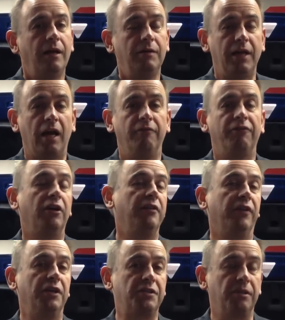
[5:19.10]
you know, very,
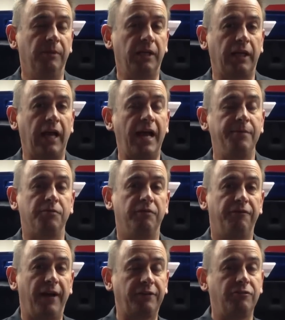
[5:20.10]
very similar gains with
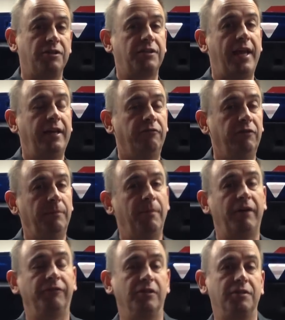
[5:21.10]
factory standard rear
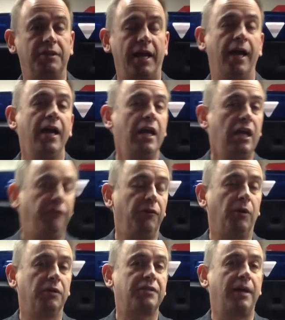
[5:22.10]
mufflers? Now, if you
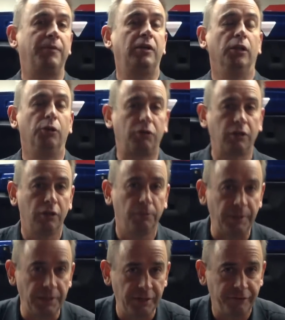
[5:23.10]
want something to look a little
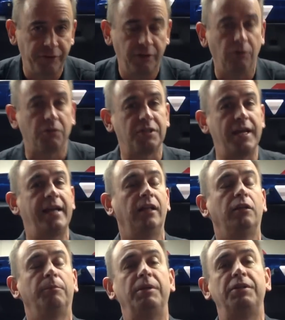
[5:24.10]
bit different or sound a
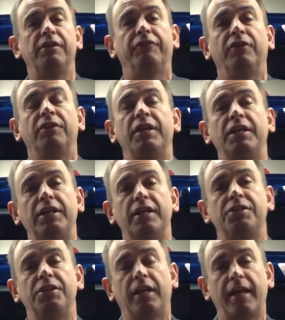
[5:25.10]
little bit different, then
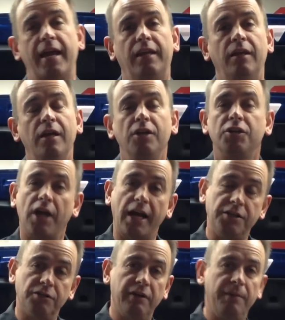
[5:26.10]
yes, you can
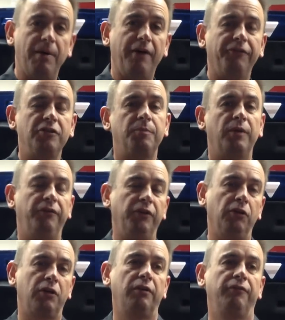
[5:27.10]
change the rear mufflers. But if
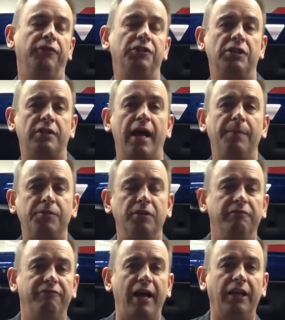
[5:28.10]
you're looking for just
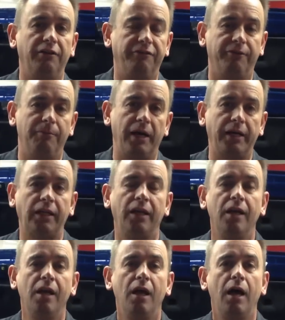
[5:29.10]
absolute value for money,
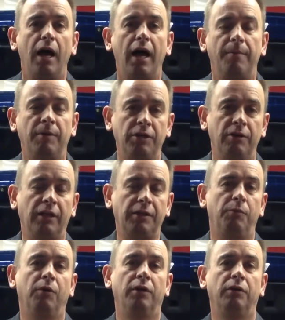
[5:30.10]
and you
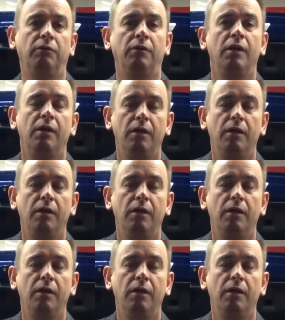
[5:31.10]
only want to